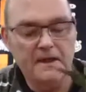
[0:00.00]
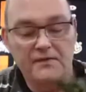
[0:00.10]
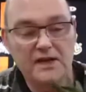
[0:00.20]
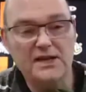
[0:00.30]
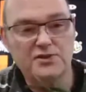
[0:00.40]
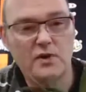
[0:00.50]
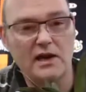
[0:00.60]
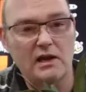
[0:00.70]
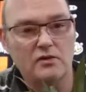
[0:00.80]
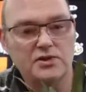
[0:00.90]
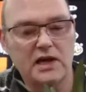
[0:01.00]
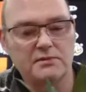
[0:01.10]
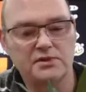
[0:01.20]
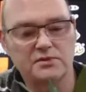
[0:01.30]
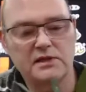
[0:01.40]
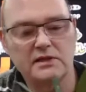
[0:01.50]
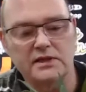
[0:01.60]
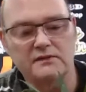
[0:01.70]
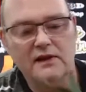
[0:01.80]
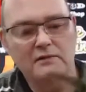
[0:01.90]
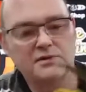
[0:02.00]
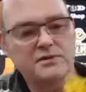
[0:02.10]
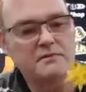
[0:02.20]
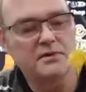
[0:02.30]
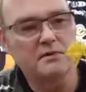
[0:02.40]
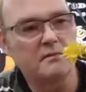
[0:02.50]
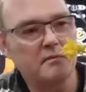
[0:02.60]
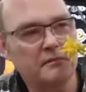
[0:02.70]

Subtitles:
They last quite a long time as well, these flowers. But